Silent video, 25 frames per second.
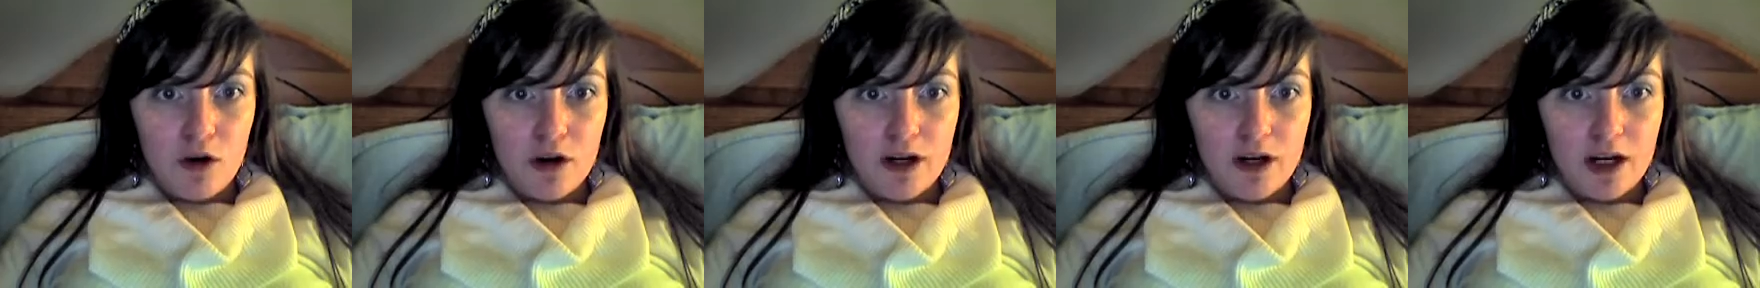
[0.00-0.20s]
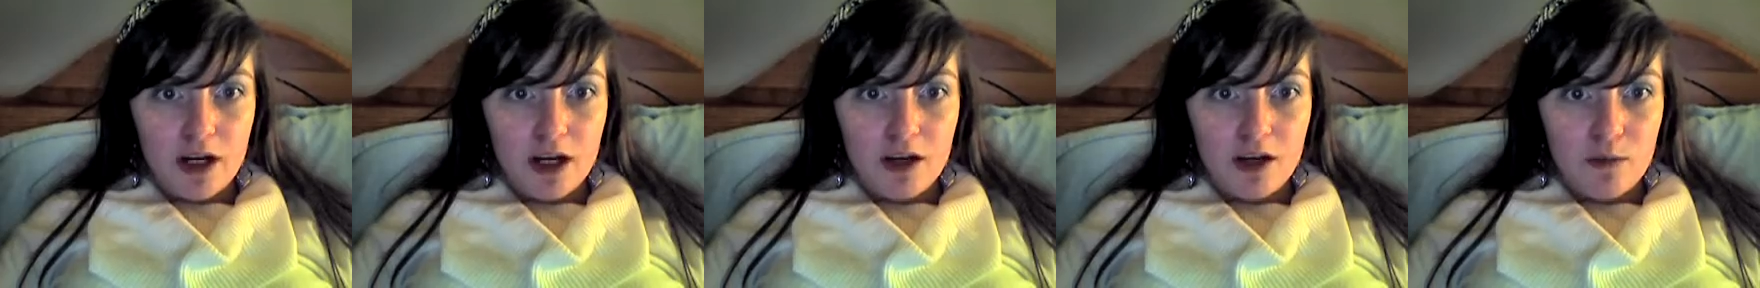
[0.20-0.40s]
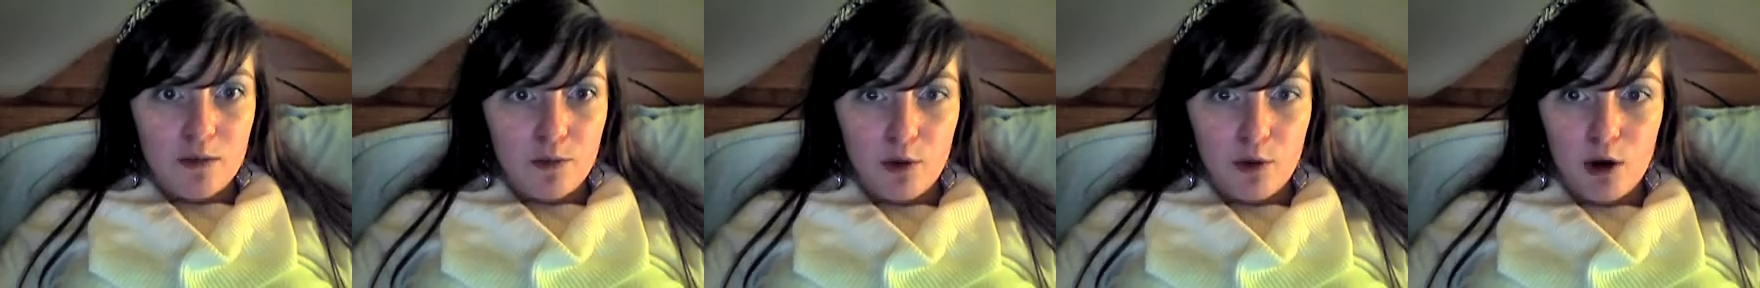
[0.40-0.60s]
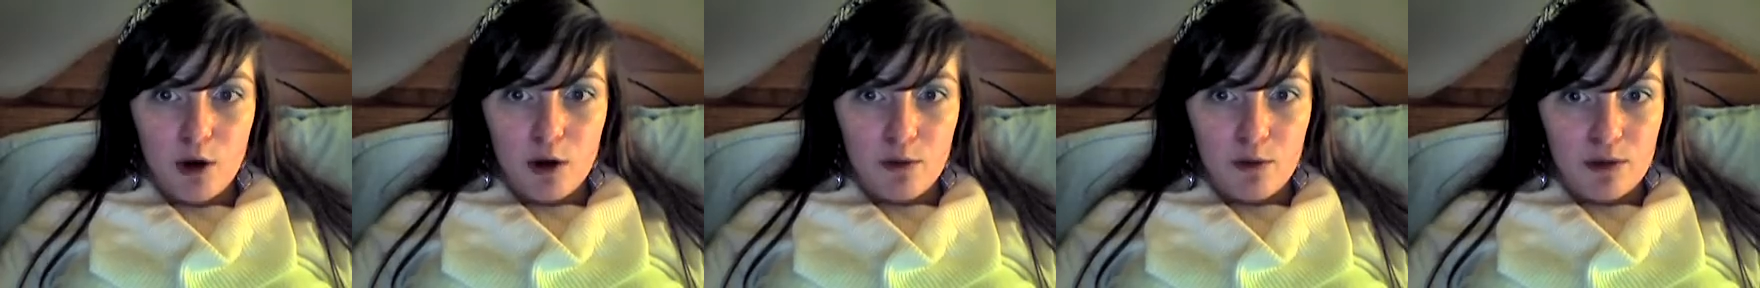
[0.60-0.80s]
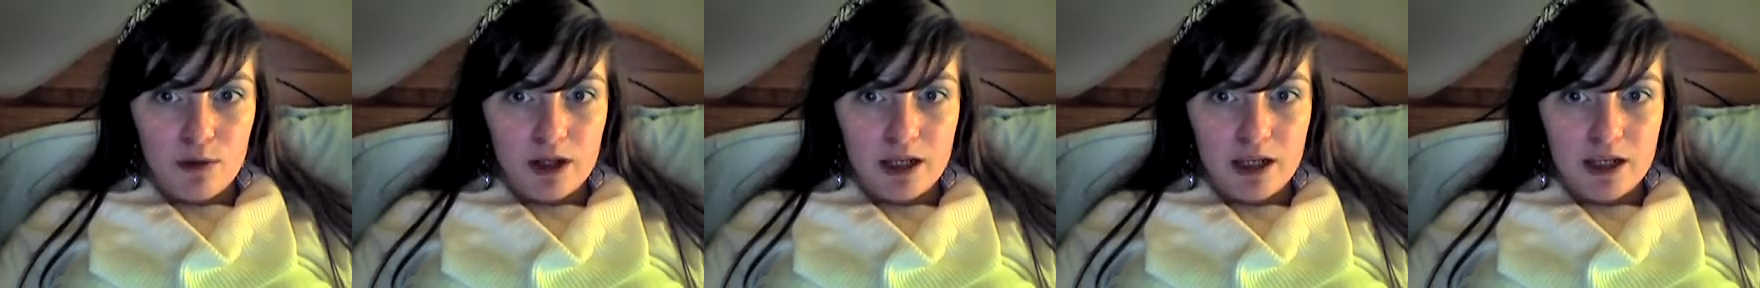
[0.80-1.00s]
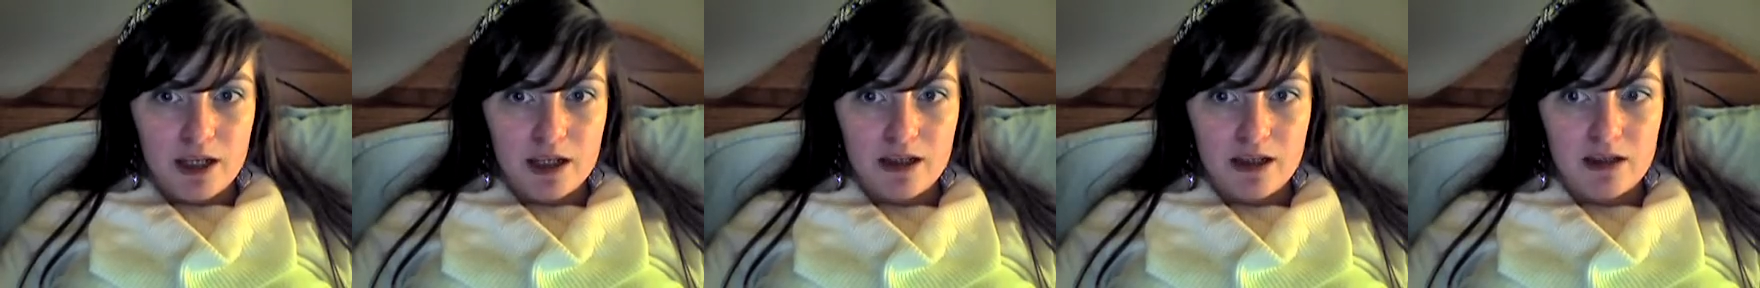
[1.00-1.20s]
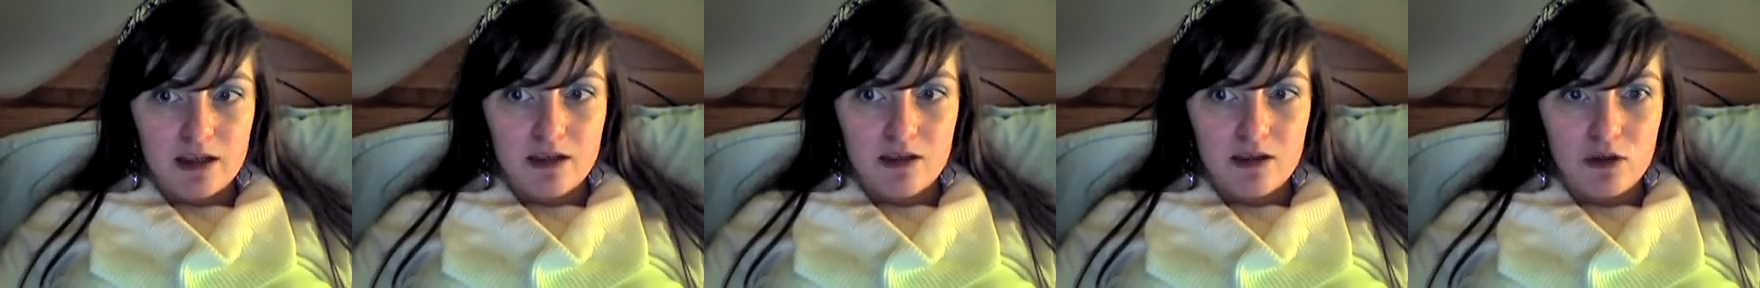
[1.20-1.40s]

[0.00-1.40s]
Warning, Bottomless,